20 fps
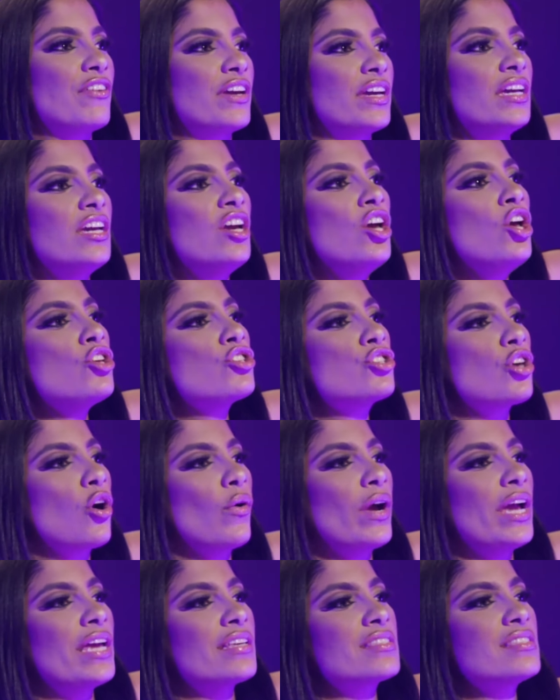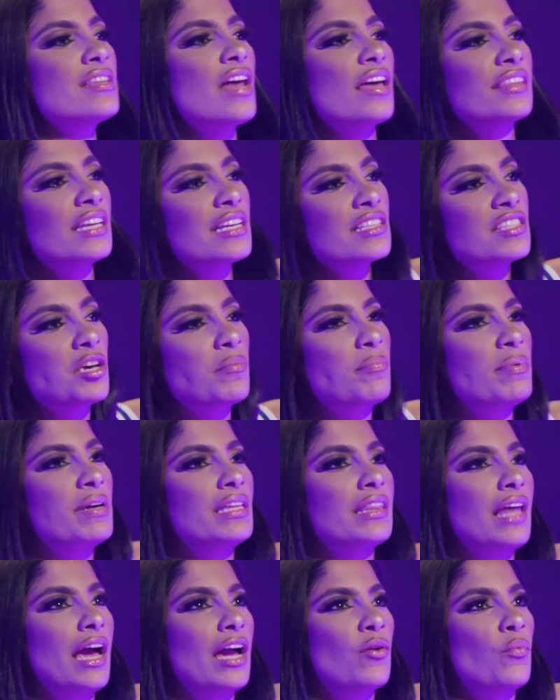it. So it's nothing to be
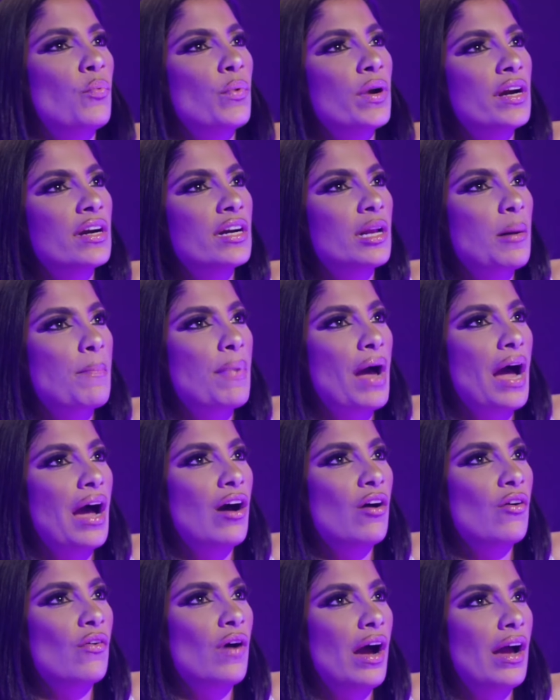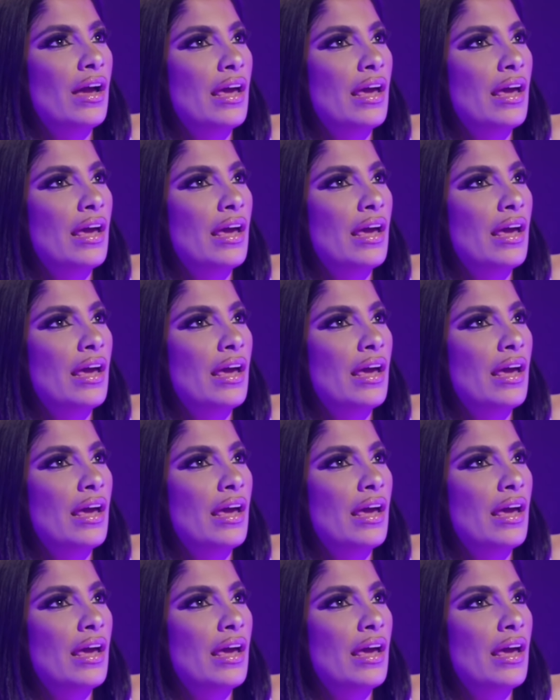like weird about.